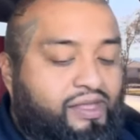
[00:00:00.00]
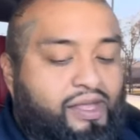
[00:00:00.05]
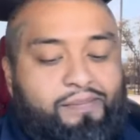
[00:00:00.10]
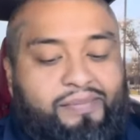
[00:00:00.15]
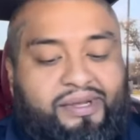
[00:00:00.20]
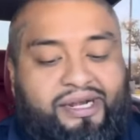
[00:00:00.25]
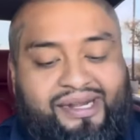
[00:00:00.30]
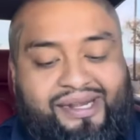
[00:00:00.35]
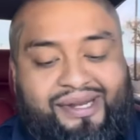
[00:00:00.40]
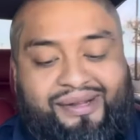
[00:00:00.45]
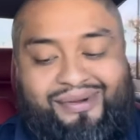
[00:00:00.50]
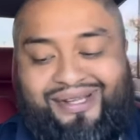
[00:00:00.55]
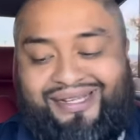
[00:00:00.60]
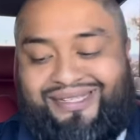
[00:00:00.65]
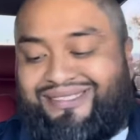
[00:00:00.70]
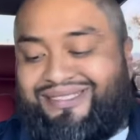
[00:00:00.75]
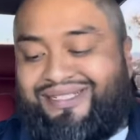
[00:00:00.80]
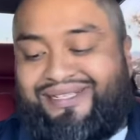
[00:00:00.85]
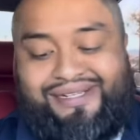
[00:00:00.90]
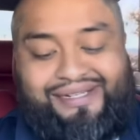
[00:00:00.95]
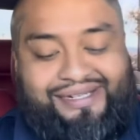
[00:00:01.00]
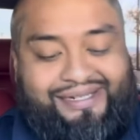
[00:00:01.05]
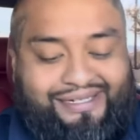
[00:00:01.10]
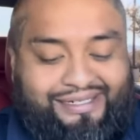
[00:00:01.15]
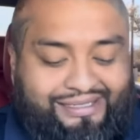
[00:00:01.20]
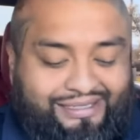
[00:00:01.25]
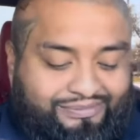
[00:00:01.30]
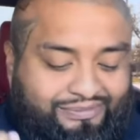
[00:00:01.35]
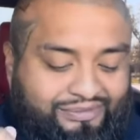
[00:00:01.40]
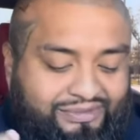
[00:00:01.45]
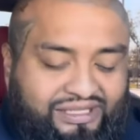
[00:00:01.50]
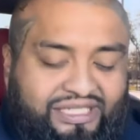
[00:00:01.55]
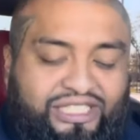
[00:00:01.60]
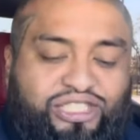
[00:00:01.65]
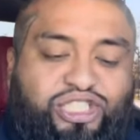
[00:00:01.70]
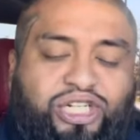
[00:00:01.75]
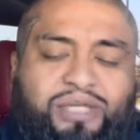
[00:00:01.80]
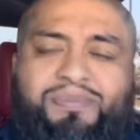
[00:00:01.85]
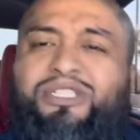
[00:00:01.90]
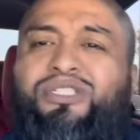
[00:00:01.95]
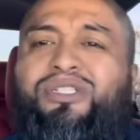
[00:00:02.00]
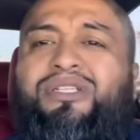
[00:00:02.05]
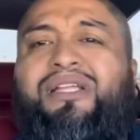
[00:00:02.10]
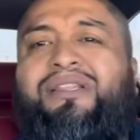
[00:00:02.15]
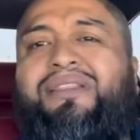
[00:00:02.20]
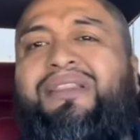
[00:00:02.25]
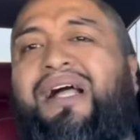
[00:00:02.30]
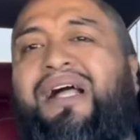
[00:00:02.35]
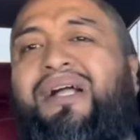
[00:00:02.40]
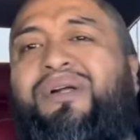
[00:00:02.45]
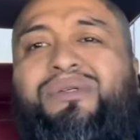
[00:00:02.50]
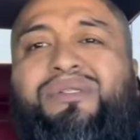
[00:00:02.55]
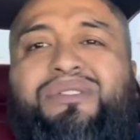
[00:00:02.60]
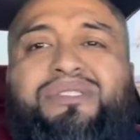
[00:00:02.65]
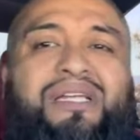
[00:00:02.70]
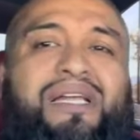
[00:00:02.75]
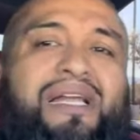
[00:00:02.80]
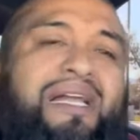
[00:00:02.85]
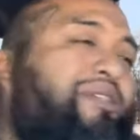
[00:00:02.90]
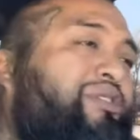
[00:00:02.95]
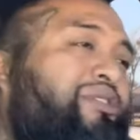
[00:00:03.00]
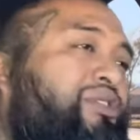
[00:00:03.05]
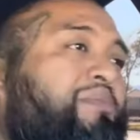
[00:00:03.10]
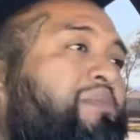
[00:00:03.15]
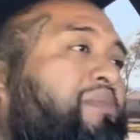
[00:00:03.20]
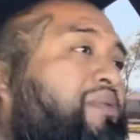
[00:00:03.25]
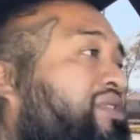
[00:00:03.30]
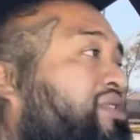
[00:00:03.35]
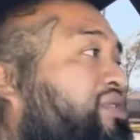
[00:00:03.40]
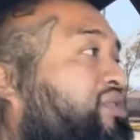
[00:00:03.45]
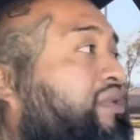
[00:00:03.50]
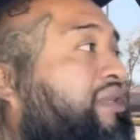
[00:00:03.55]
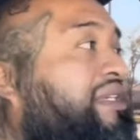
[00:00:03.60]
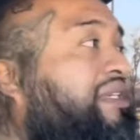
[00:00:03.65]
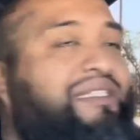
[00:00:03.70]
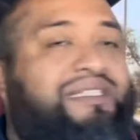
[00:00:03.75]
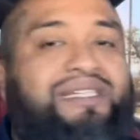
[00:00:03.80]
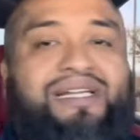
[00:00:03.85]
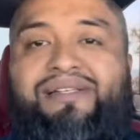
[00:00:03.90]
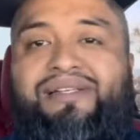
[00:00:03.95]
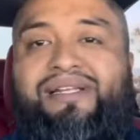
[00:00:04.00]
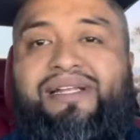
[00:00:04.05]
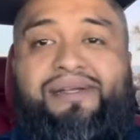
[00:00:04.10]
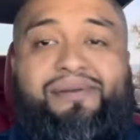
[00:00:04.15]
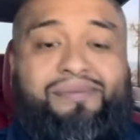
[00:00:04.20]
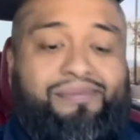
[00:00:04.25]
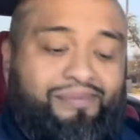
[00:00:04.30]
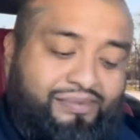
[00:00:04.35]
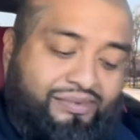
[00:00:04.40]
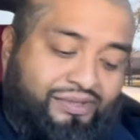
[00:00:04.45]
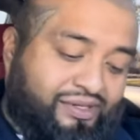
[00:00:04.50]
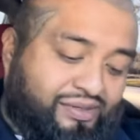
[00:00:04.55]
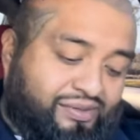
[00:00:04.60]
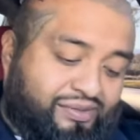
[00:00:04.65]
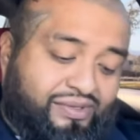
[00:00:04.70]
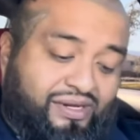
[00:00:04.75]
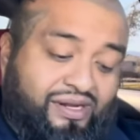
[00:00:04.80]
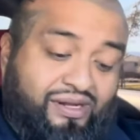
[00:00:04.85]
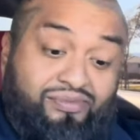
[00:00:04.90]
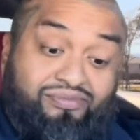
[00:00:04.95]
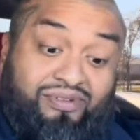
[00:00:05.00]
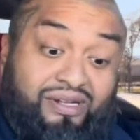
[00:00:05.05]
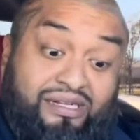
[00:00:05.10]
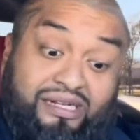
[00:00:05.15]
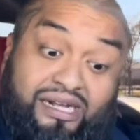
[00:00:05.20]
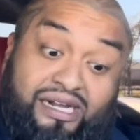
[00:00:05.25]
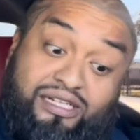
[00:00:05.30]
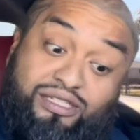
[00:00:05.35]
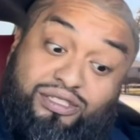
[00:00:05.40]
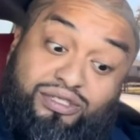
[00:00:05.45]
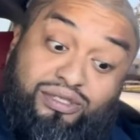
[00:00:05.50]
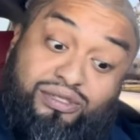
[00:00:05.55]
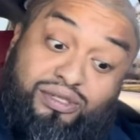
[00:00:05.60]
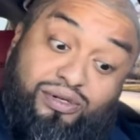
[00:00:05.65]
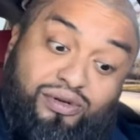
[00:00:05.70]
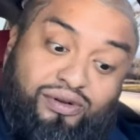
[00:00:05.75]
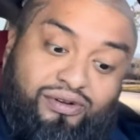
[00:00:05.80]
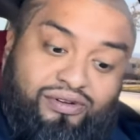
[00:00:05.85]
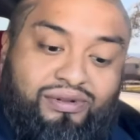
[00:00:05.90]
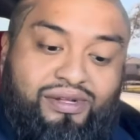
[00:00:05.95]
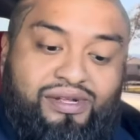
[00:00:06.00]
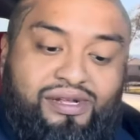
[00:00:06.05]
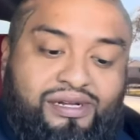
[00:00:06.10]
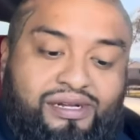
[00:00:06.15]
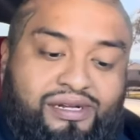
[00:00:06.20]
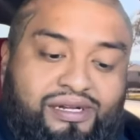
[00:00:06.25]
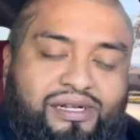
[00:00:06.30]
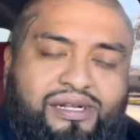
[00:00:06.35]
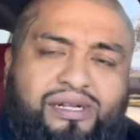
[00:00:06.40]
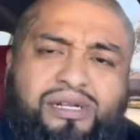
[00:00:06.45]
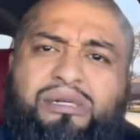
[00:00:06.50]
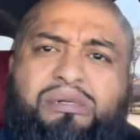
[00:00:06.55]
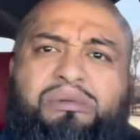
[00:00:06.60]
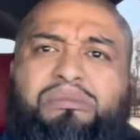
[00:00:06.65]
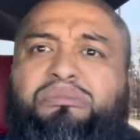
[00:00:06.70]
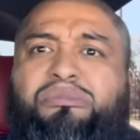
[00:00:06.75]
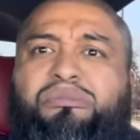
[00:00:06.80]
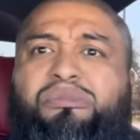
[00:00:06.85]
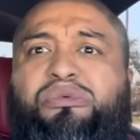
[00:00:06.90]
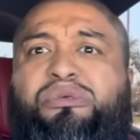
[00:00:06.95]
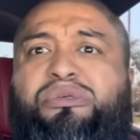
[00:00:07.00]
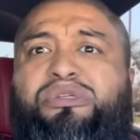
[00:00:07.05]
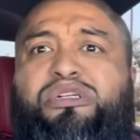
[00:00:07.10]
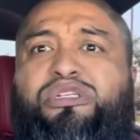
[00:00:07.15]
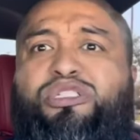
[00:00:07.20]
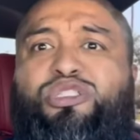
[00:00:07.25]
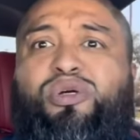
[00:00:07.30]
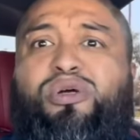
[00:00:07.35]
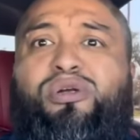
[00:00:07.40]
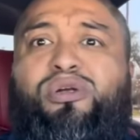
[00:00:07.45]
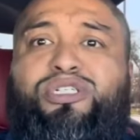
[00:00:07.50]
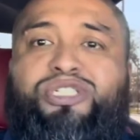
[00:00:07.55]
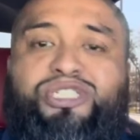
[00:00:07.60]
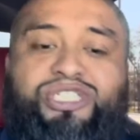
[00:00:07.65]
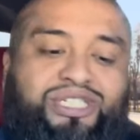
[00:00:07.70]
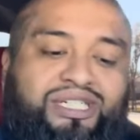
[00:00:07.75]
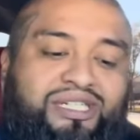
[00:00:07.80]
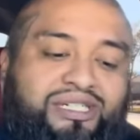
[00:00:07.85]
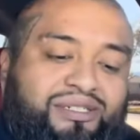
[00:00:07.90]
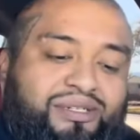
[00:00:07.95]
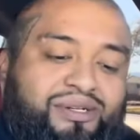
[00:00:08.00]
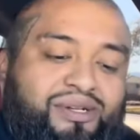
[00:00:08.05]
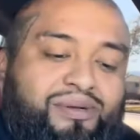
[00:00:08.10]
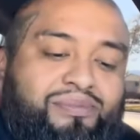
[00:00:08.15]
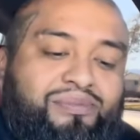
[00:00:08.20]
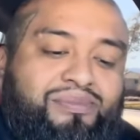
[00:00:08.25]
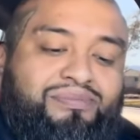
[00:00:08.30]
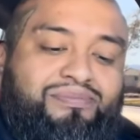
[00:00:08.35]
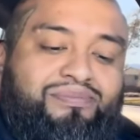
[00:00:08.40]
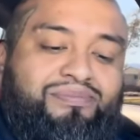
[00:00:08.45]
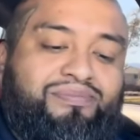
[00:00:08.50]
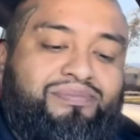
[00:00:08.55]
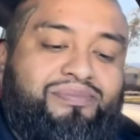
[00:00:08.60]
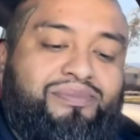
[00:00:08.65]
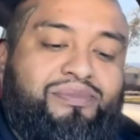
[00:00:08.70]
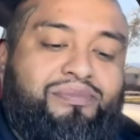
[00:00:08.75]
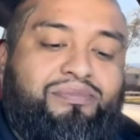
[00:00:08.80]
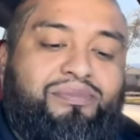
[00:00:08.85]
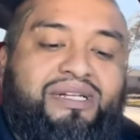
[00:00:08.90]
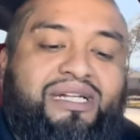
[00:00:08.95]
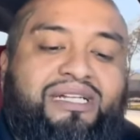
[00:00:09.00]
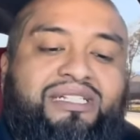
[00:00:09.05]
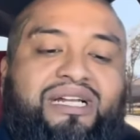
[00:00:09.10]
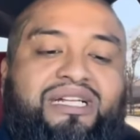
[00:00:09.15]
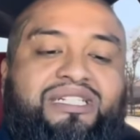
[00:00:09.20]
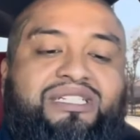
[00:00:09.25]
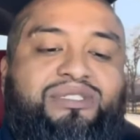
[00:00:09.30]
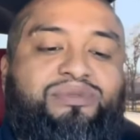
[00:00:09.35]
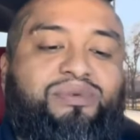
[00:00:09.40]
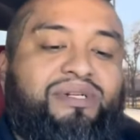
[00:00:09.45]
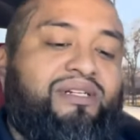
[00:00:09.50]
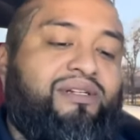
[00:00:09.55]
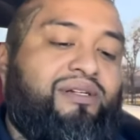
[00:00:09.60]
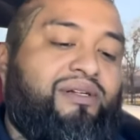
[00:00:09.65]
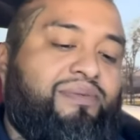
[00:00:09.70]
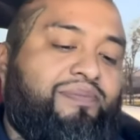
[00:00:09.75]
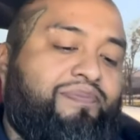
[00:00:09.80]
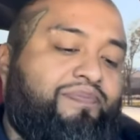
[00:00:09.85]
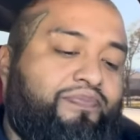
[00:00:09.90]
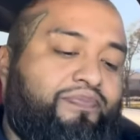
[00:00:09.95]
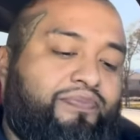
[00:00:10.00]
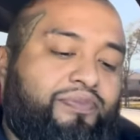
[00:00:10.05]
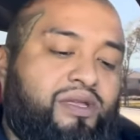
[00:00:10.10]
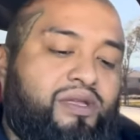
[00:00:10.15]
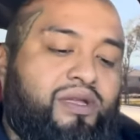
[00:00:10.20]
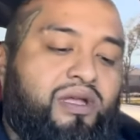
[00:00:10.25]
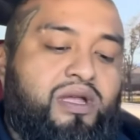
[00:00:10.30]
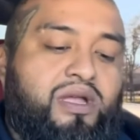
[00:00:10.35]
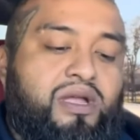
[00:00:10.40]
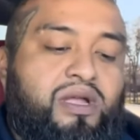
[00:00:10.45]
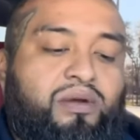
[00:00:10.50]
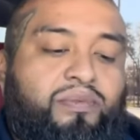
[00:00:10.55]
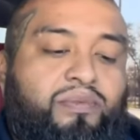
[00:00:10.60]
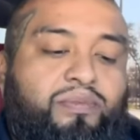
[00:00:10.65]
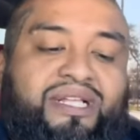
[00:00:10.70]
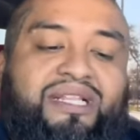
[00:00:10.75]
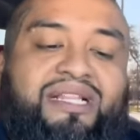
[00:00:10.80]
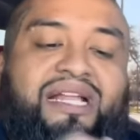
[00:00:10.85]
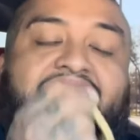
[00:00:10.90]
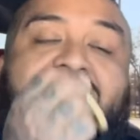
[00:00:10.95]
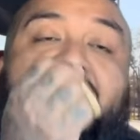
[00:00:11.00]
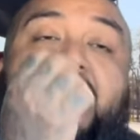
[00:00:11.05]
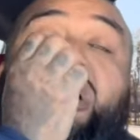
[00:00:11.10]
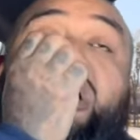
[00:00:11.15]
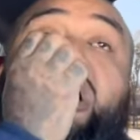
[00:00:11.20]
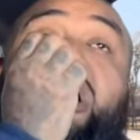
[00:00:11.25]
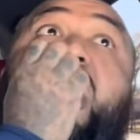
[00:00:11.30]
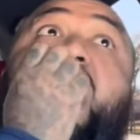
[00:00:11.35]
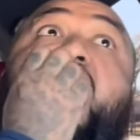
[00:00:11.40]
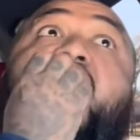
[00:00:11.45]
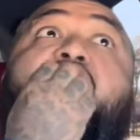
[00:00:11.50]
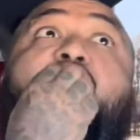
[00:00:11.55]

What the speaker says: But anyways, let's jump into the tacos and to more storytelling. You know, I got into the whole New Year Cholo shit, you know? But I just wanted to bring that out, eh?